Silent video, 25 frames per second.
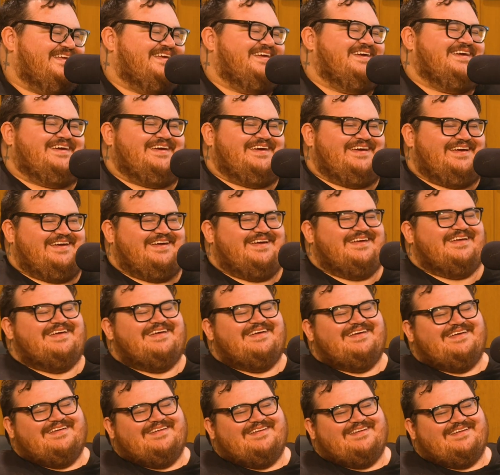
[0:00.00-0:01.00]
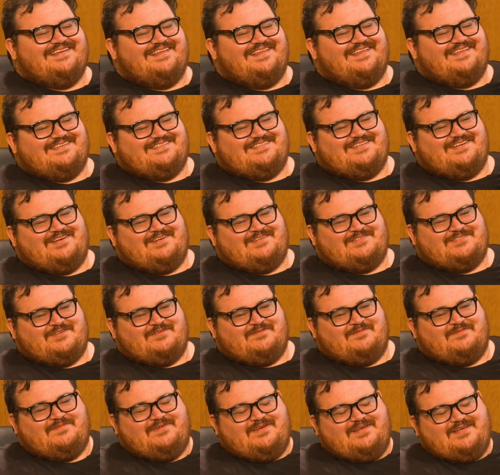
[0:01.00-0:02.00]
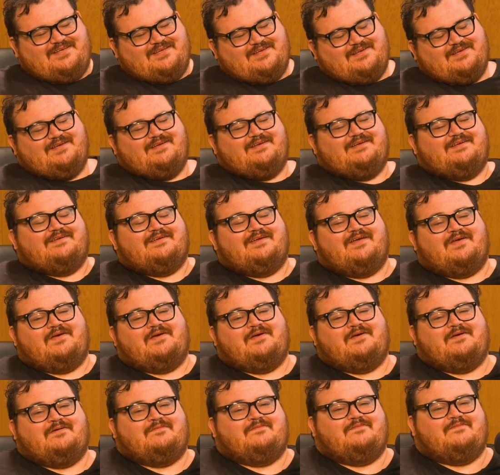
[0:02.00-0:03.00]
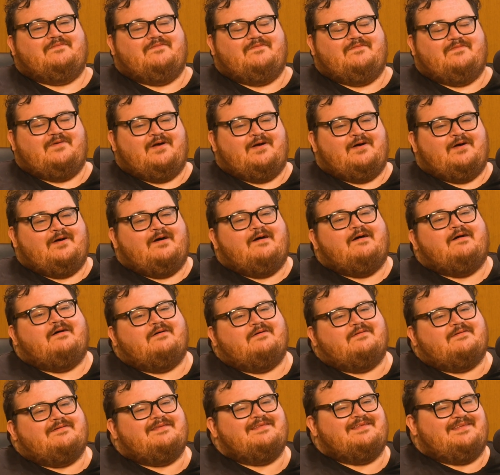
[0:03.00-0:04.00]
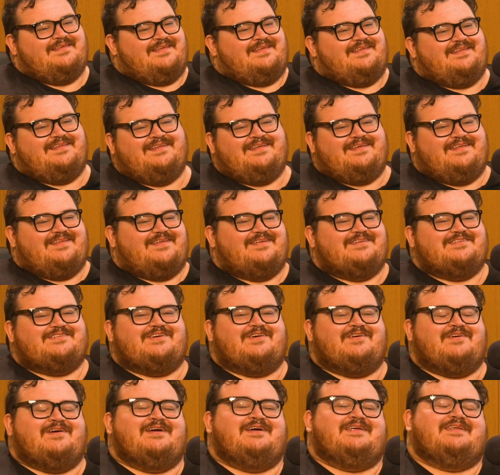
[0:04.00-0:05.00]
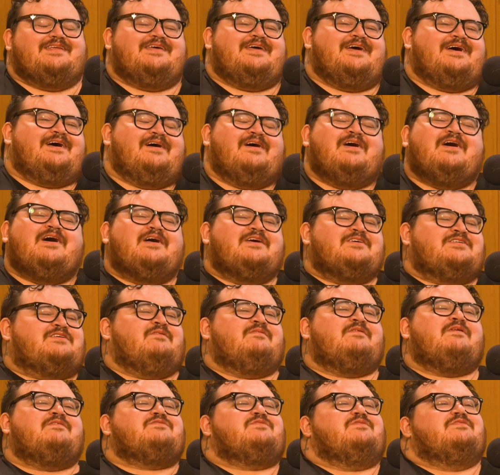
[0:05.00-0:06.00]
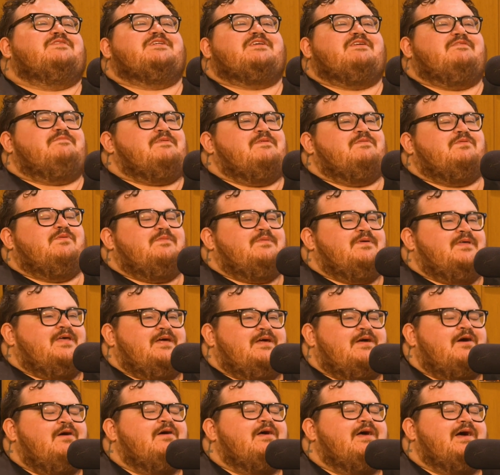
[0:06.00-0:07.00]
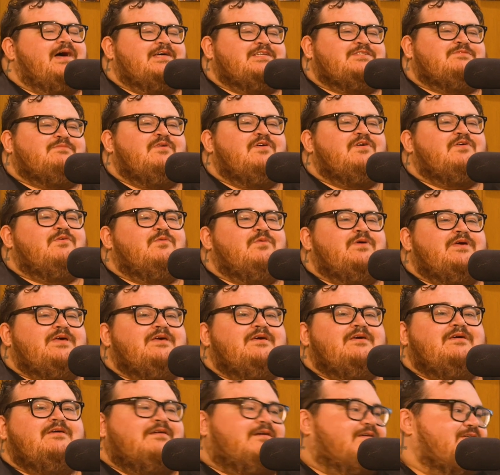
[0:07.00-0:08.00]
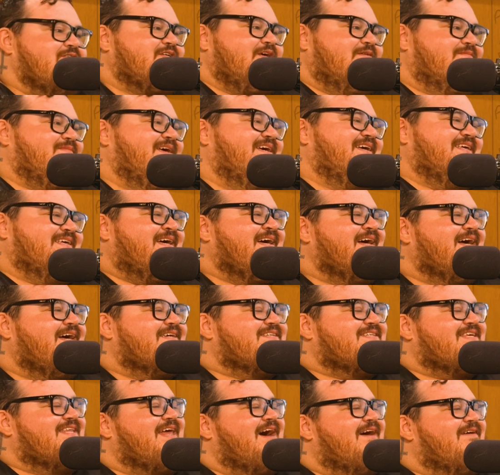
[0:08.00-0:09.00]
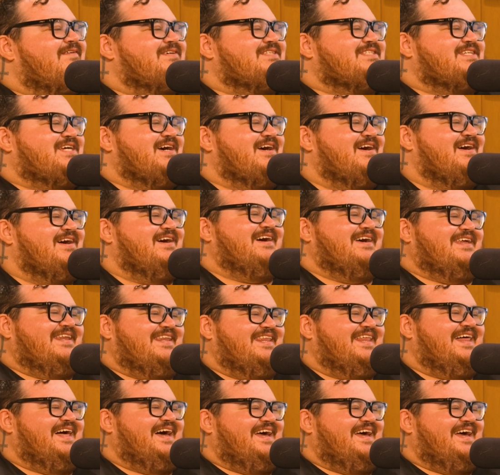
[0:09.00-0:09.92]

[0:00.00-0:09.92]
Yeah. Oh, that's awesome. Yeah. No, that's great. Yeah. Sometimes we just have people be like, "Oh yeah, I smoke weed" or something. So that was good.